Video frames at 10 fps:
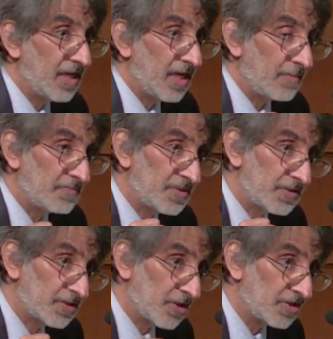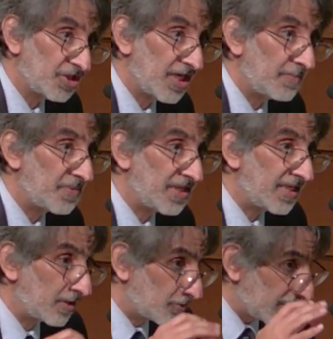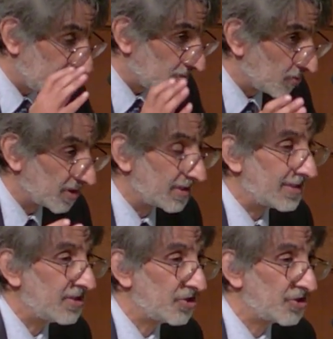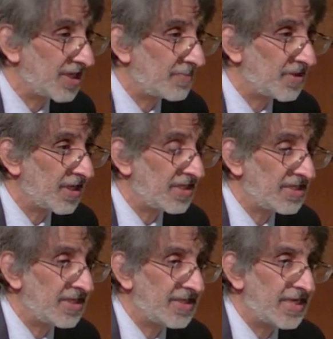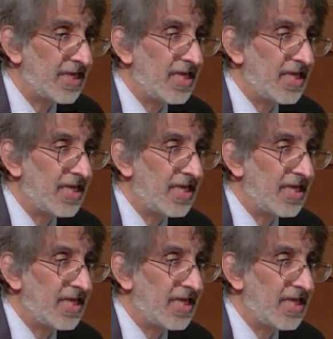um, started championing and creating organizations championing the idea that